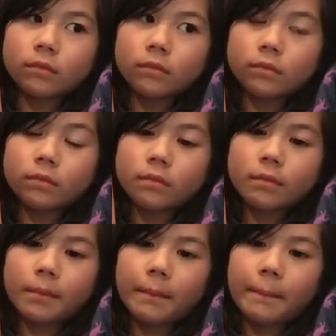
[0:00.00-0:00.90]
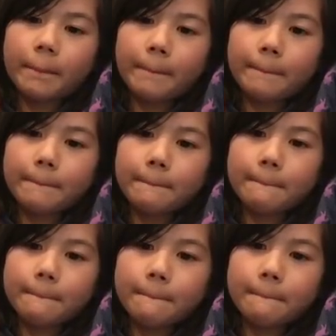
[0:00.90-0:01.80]

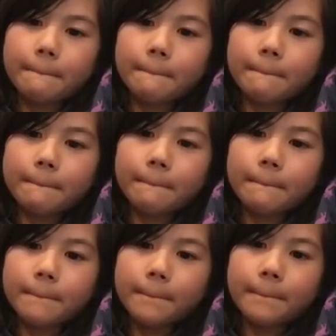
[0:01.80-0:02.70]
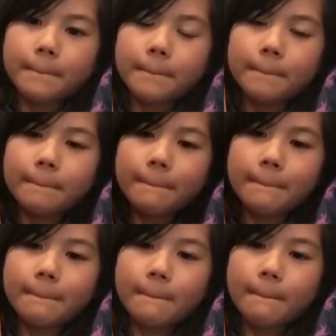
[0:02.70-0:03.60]

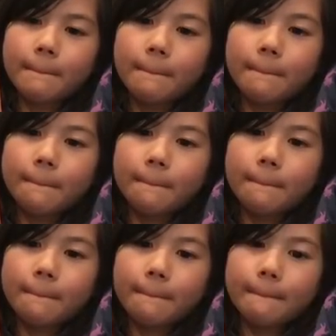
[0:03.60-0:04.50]
(silent)